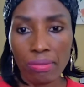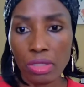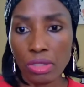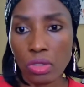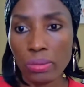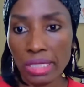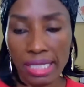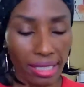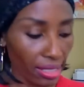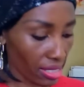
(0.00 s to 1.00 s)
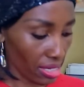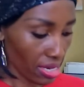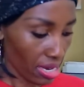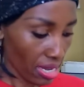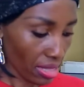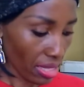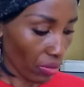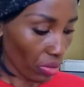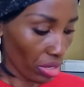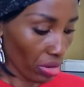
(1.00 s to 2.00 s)
global hit that
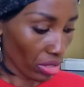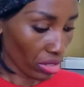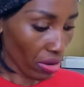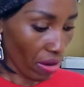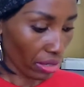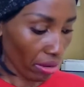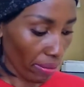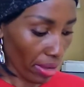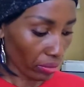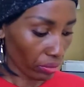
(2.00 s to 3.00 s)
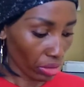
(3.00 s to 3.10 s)
we are talking about.